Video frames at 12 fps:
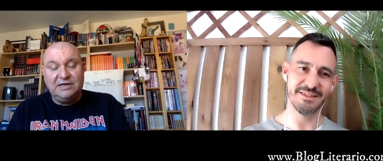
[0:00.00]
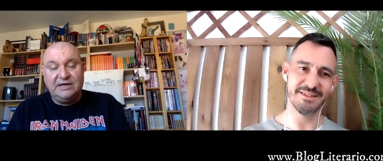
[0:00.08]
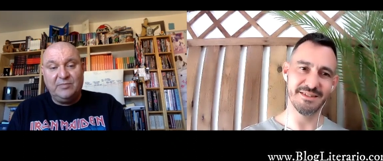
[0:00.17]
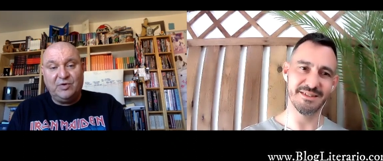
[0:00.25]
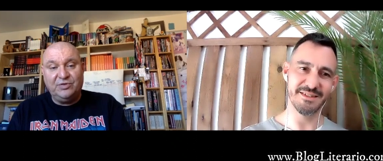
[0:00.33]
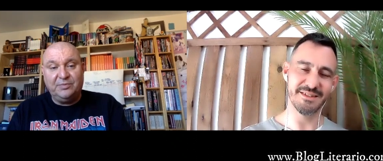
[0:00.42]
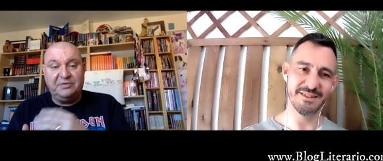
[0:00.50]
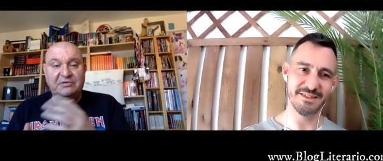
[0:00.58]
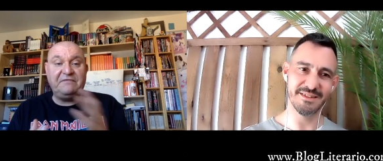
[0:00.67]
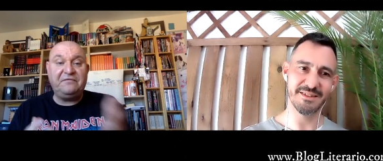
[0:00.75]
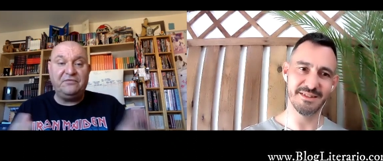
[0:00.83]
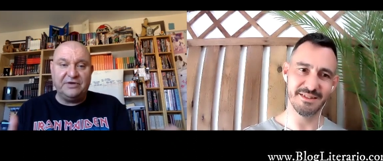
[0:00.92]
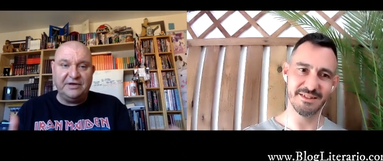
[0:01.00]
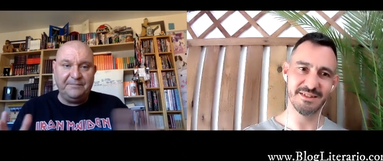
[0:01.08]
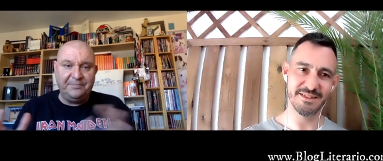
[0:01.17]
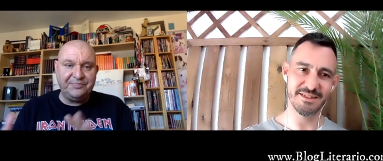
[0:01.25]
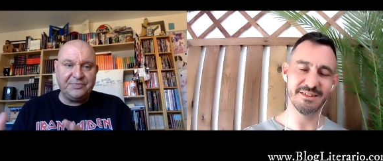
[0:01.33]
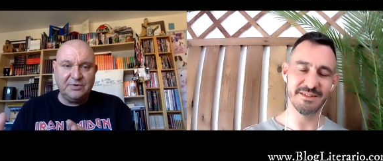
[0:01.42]
Speaker 1: um, on the periphery
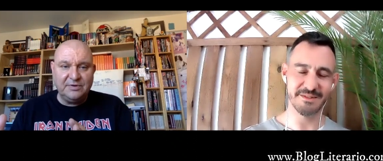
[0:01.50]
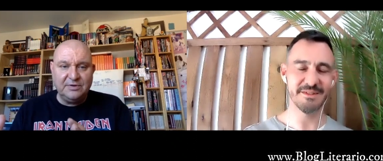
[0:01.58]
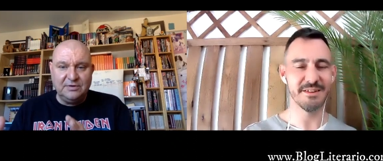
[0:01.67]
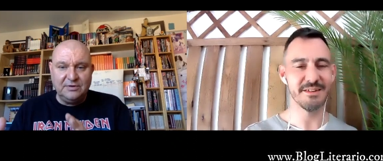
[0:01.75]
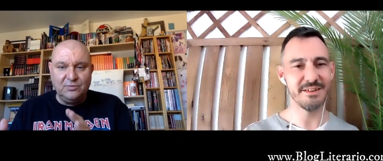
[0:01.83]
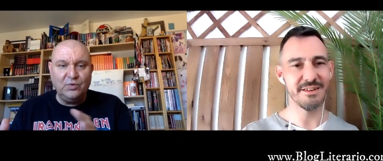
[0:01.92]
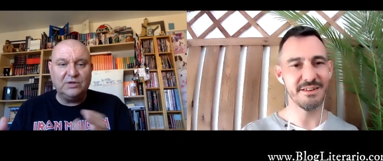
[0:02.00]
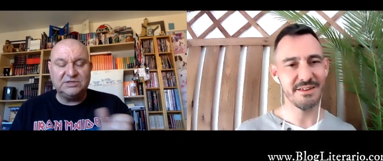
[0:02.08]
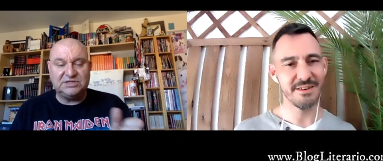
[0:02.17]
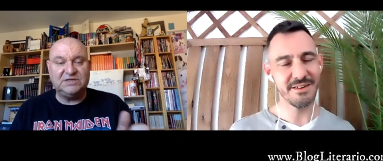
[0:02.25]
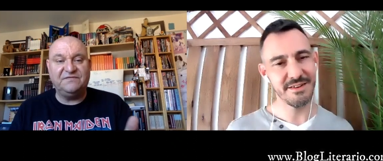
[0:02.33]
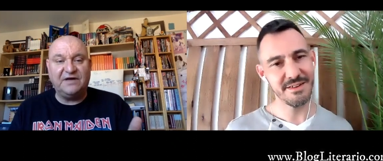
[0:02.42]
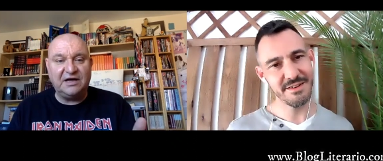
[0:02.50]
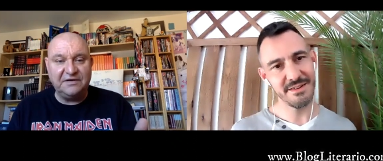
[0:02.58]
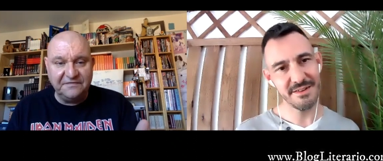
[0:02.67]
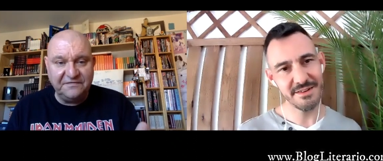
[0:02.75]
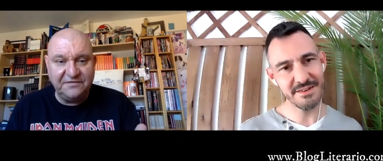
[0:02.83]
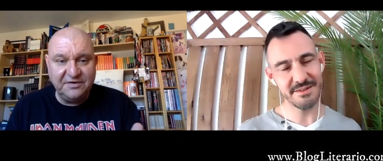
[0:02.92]
will
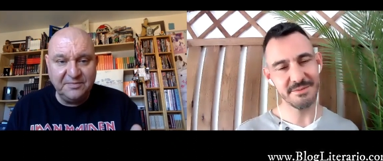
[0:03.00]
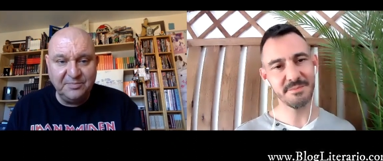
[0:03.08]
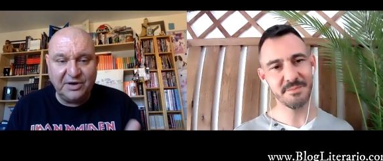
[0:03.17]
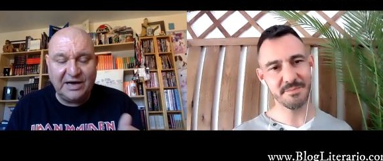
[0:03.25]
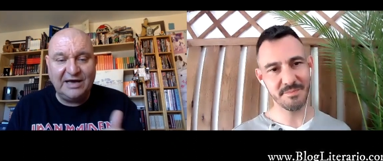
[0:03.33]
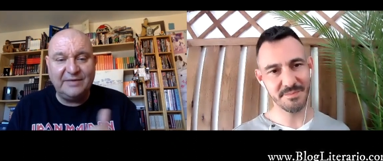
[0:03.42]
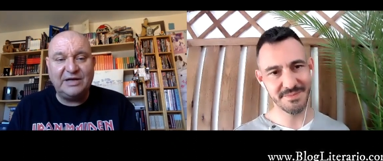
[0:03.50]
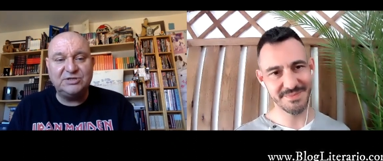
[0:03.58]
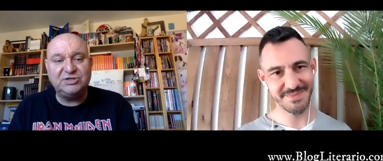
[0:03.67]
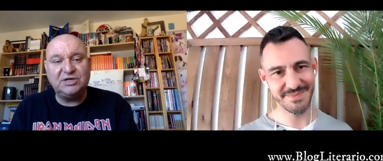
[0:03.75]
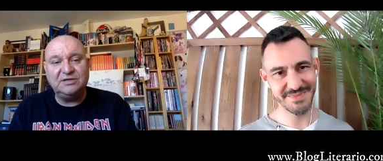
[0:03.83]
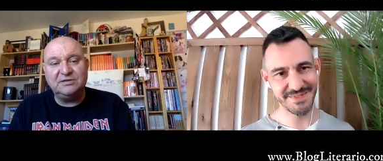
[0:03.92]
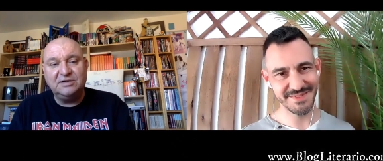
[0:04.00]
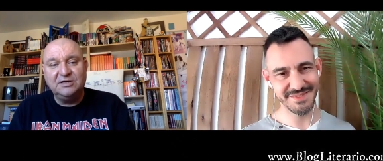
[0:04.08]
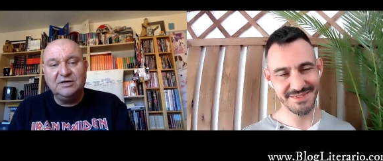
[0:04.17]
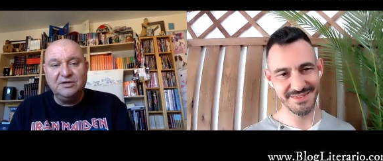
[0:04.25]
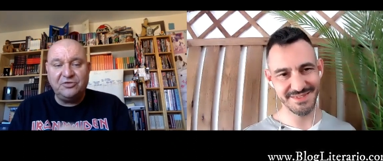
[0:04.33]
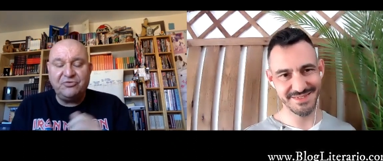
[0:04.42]
survive, but I imagine
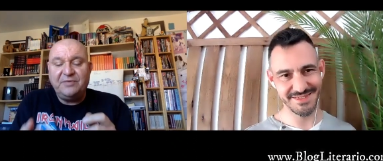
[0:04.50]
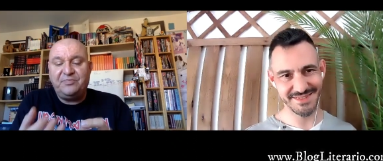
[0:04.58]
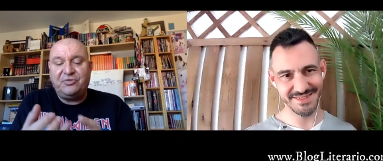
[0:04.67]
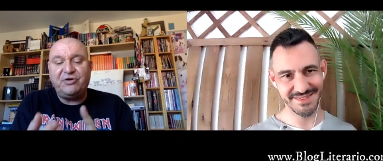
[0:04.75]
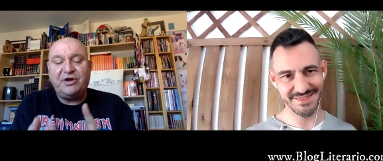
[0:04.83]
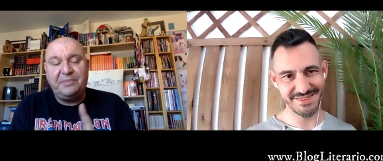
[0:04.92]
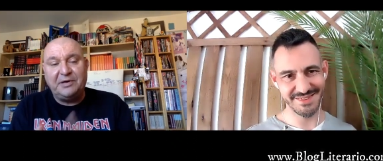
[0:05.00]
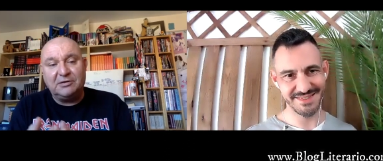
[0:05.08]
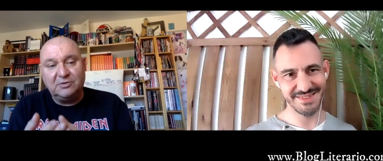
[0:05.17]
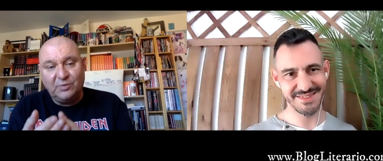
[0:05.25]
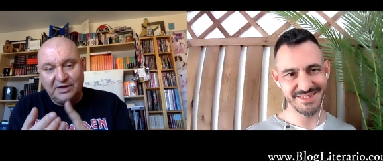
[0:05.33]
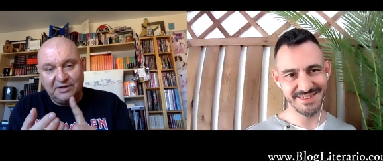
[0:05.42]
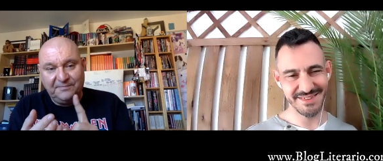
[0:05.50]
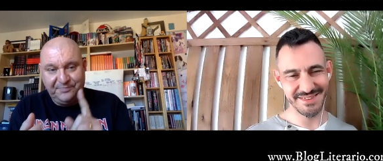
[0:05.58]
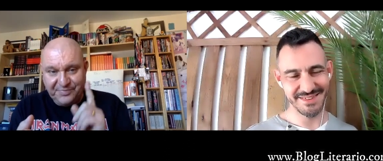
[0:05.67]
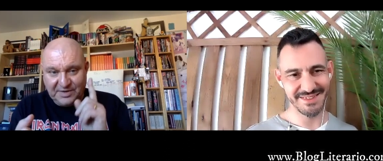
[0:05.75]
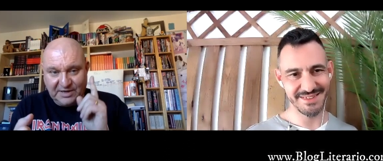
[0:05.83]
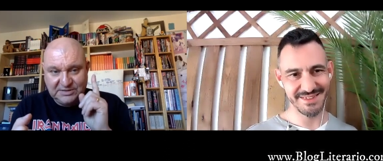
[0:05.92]
three three people will.
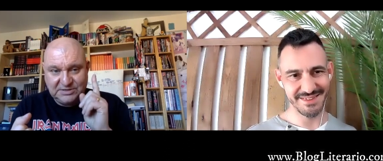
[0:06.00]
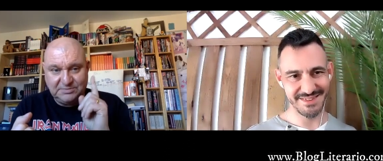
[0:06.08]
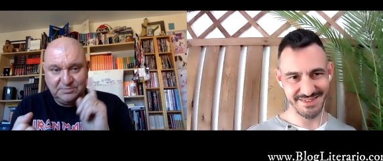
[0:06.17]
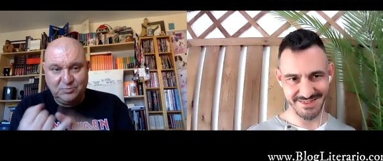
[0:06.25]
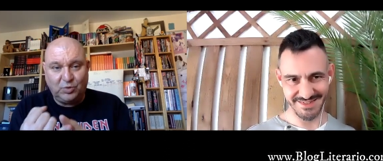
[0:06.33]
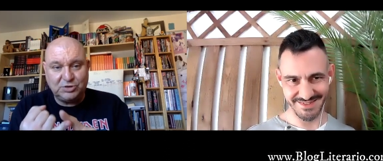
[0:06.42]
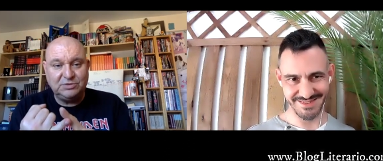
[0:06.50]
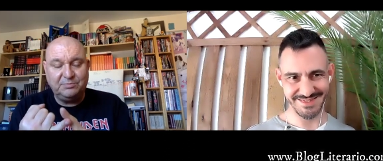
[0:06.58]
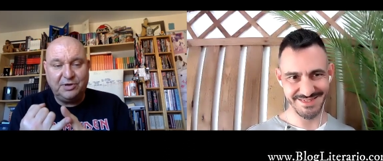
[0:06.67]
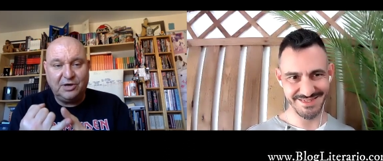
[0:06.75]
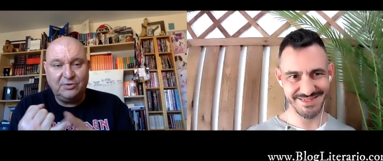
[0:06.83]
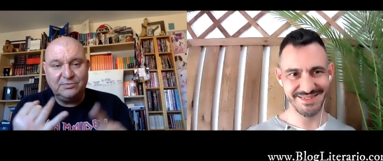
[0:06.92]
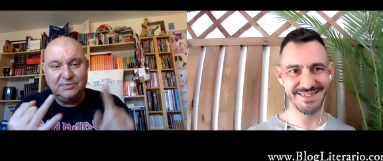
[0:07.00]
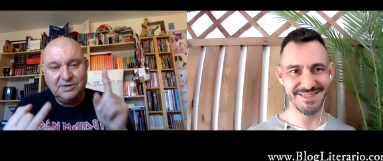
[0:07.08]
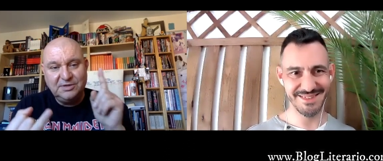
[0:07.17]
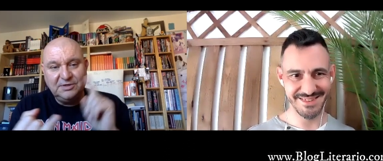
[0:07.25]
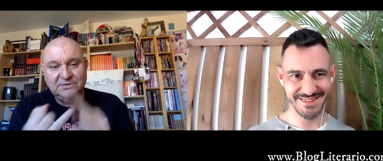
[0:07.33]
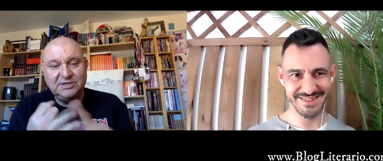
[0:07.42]
That's Washington Poe,
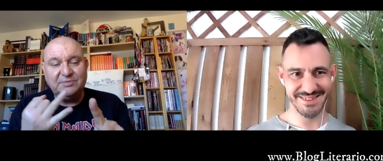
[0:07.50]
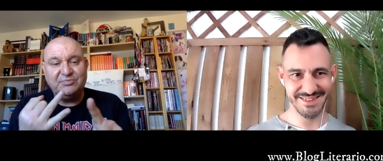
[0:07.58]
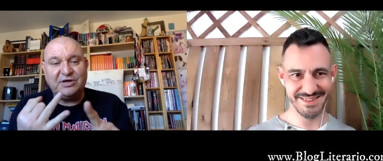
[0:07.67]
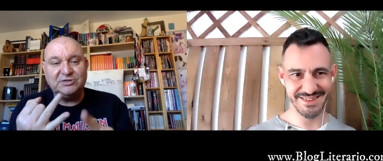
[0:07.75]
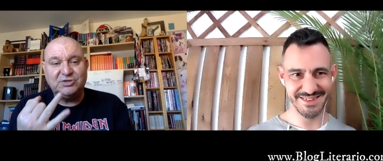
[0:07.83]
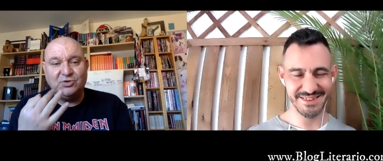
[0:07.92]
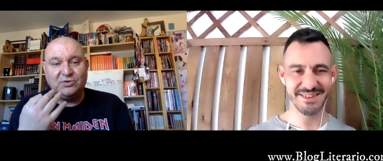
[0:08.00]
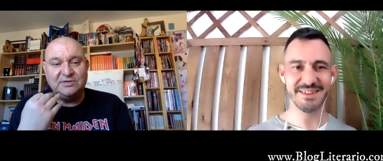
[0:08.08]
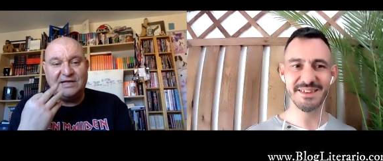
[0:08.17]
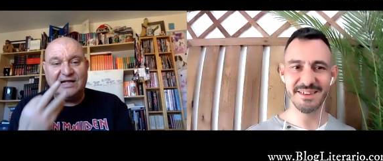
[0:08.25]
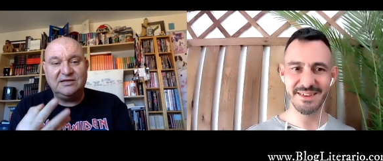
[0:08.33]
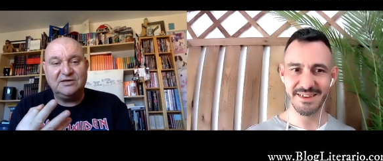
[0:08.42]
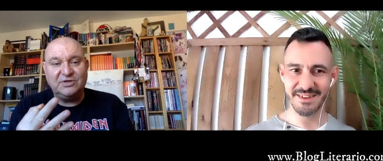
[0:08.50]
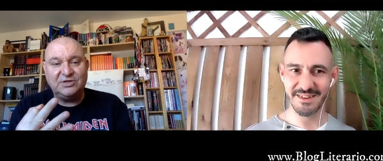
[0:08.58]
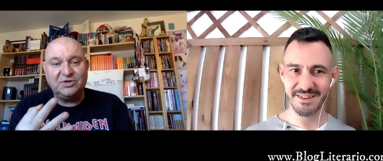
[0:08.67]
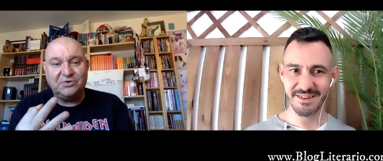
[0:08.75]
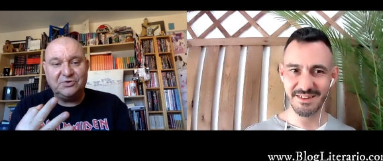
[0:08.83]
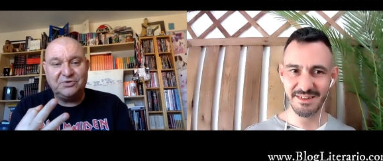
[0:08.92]
Tilly Bradshaw, and Edgar the
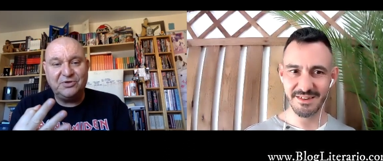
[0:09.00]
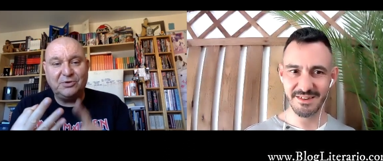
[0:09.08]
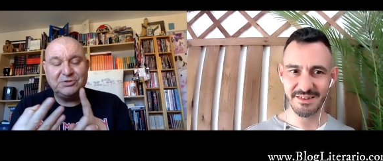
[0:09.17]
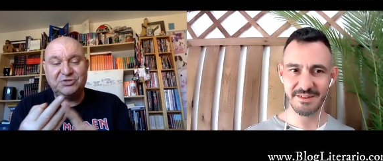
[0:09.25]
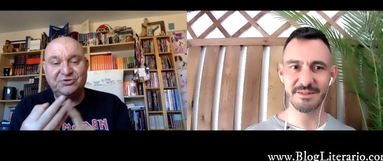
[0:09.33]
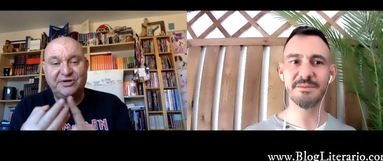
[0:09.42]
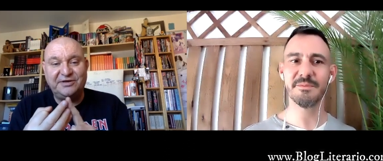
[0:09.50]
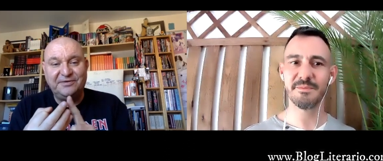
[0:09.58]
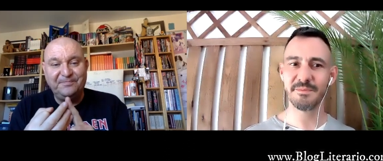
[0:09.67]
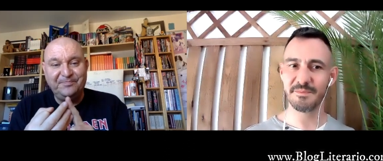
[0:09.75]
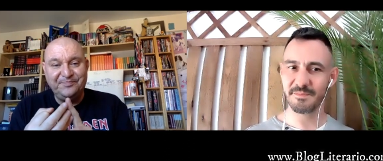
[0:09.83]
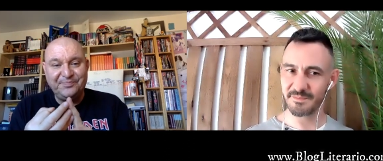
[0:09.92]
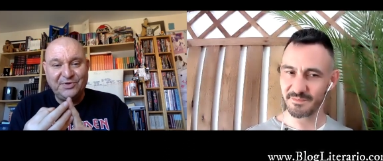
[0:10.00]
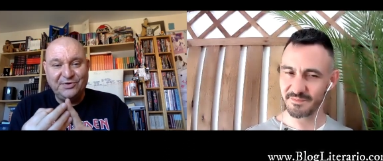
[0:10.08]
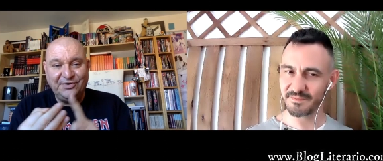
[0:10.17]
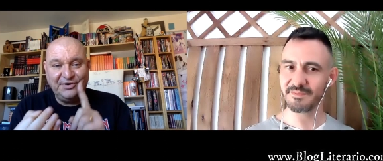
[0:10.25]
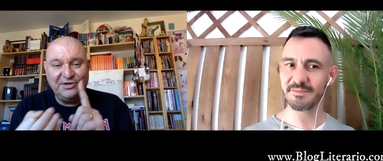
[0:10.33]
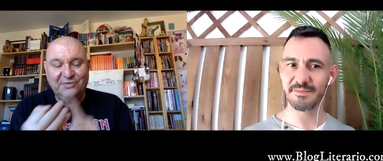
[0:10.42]
dog. Those three
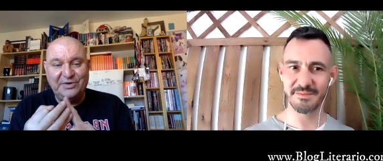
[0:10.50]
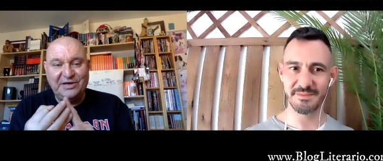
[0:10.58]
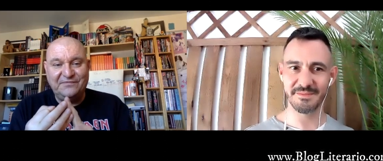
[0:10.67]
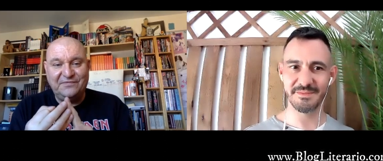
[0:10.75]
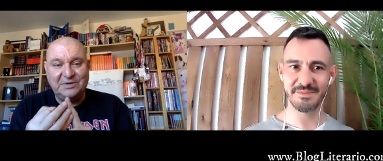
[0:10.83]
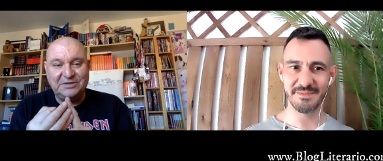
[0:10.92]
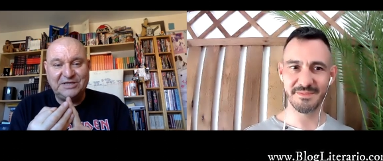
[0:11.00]
are going to be in from the